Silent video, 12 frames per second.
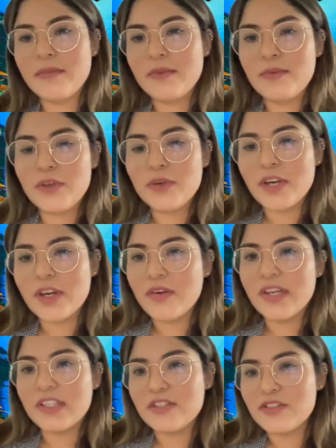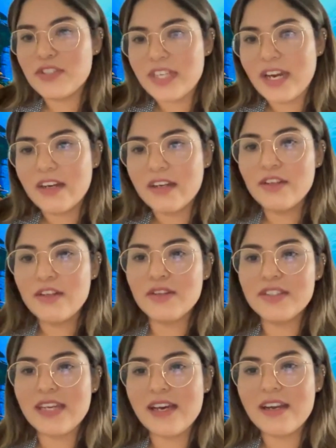you are going to share your
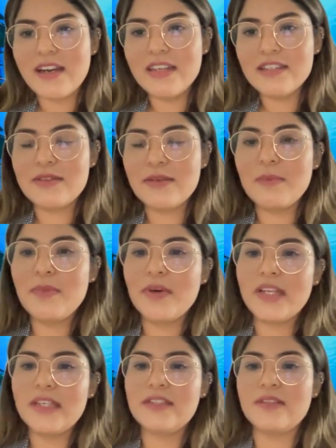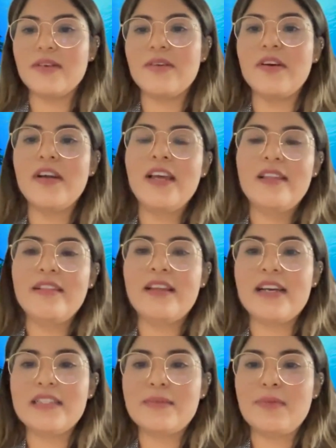data at some point. So
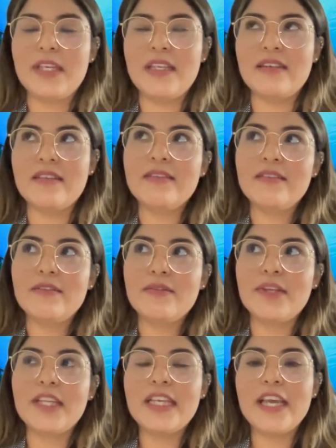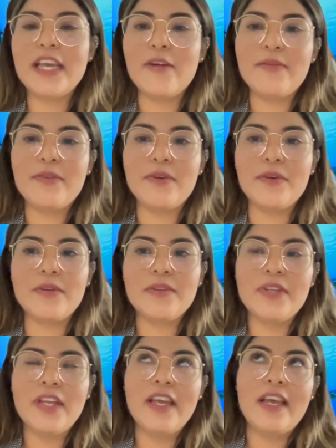that has been really
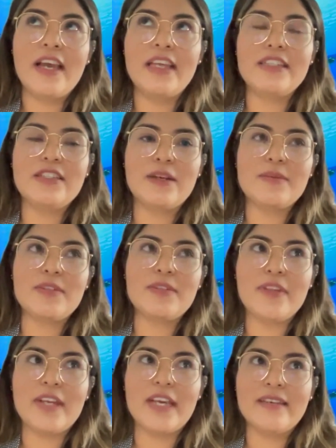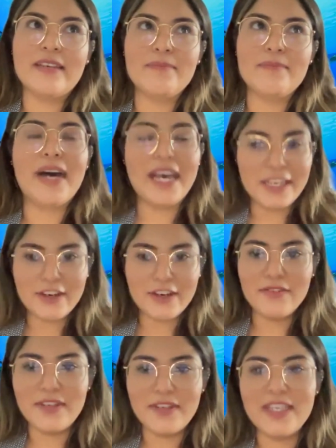helpful in terms of like my
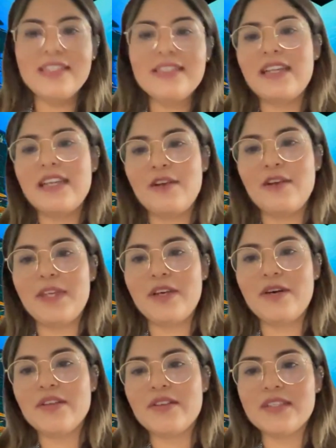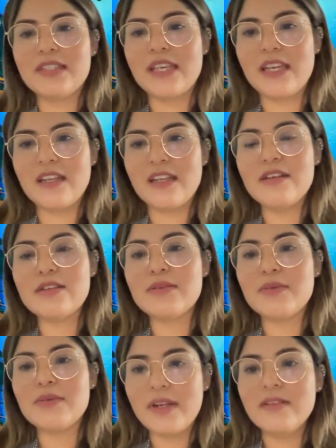confidence and helping others gain it
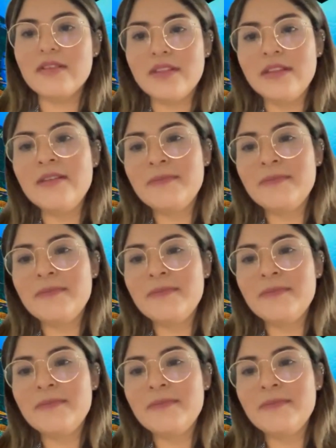as well.